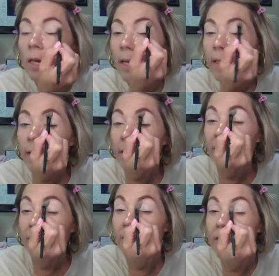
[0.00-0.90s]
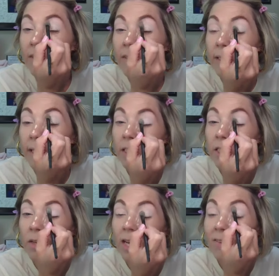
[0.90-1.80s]
And it evens everything out.
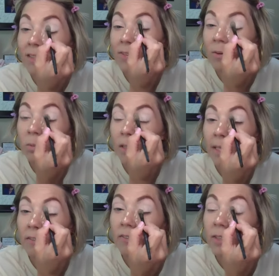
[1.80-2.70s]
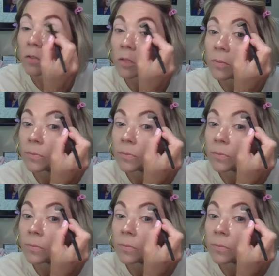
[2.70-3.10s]
So I have a level playing field.